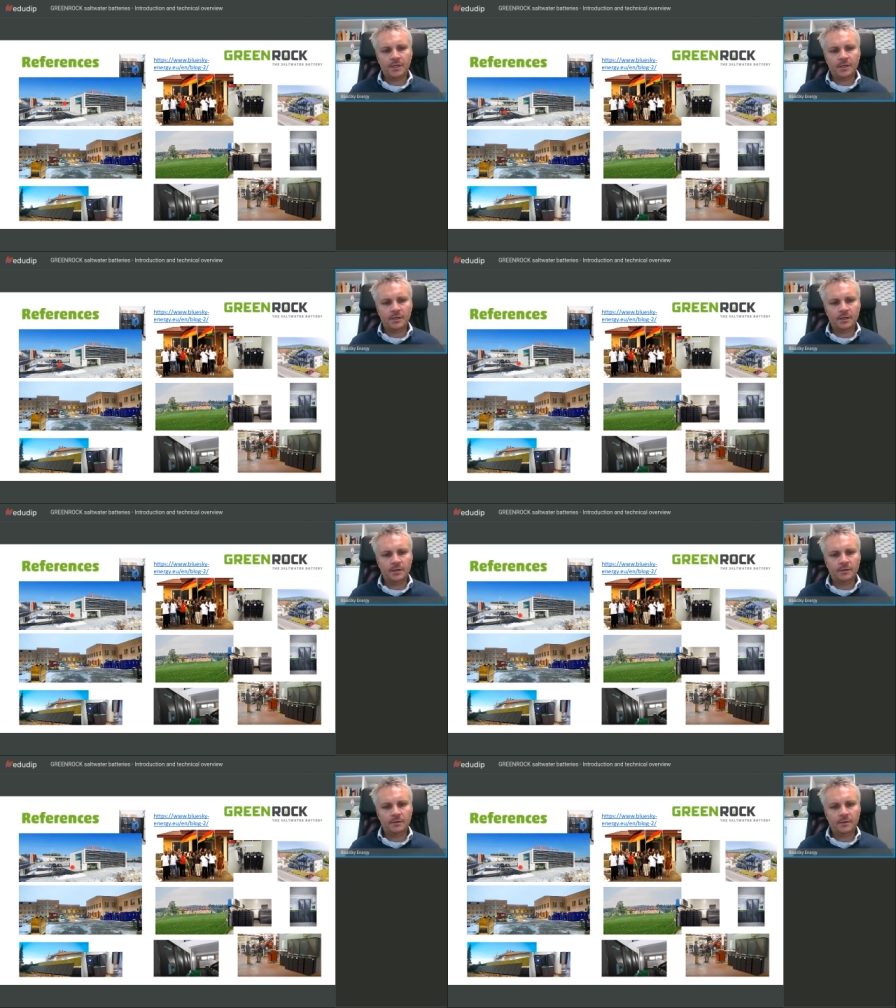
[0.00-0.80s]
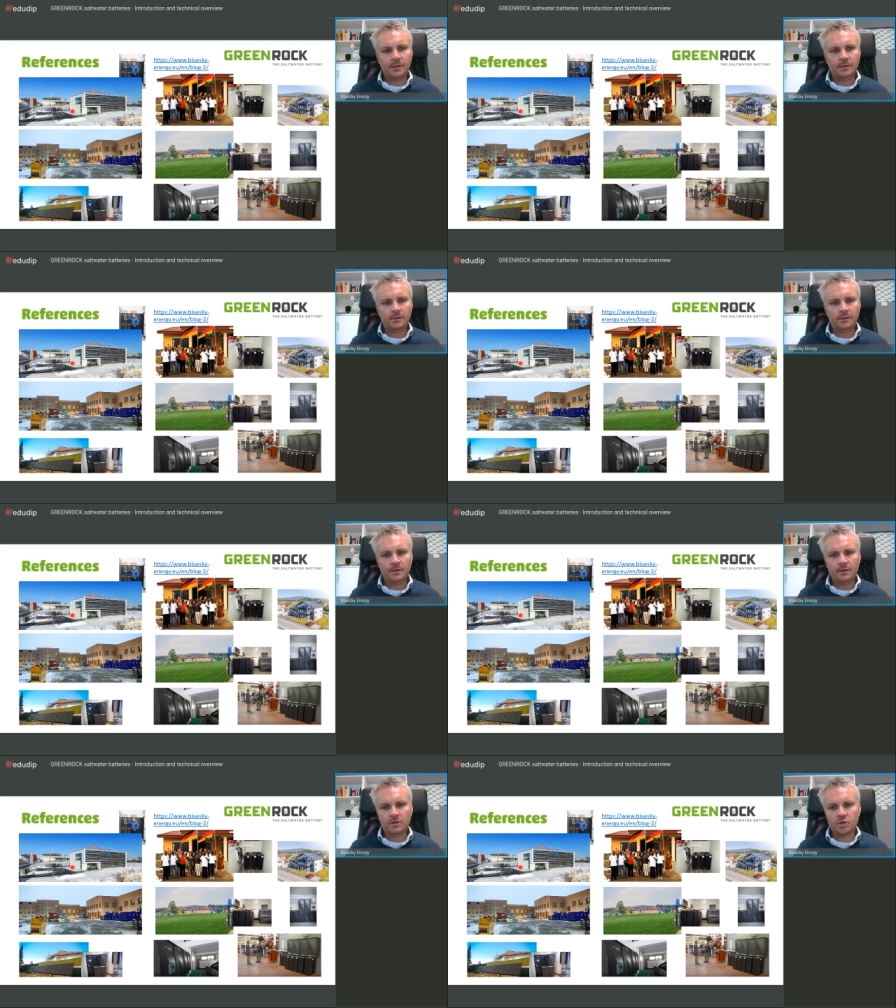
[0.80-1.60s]
there is a
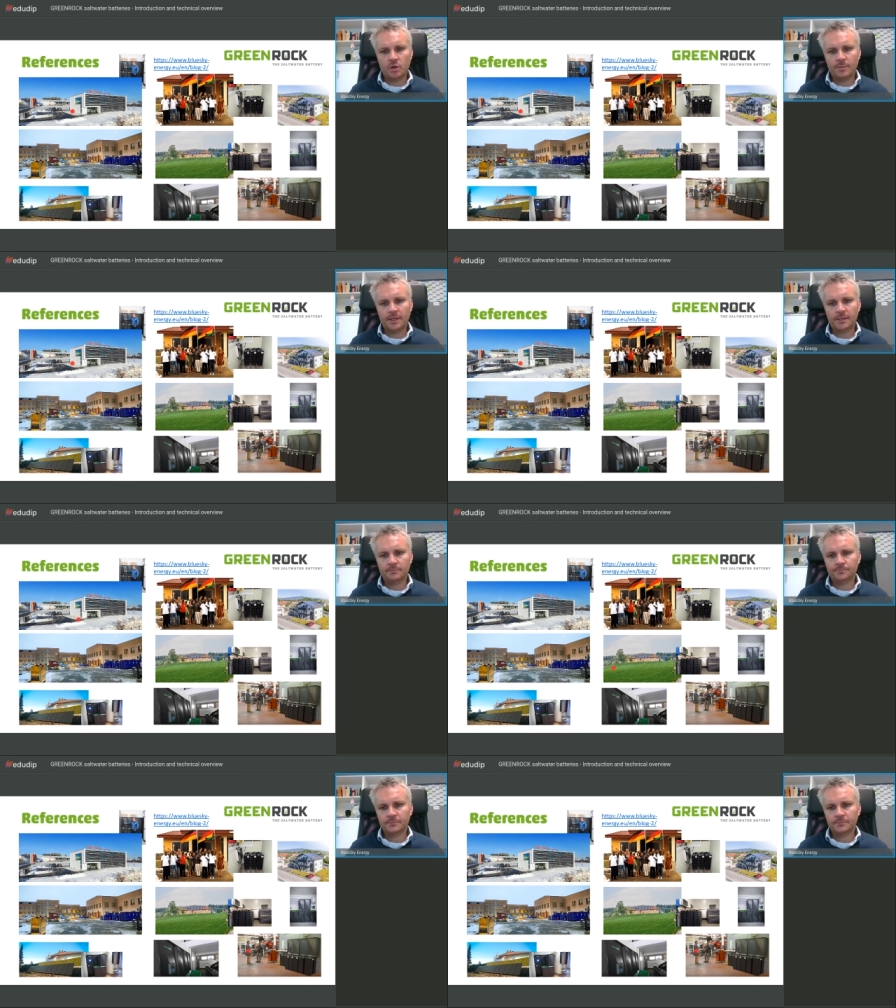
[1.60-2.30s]
garage in Belgium.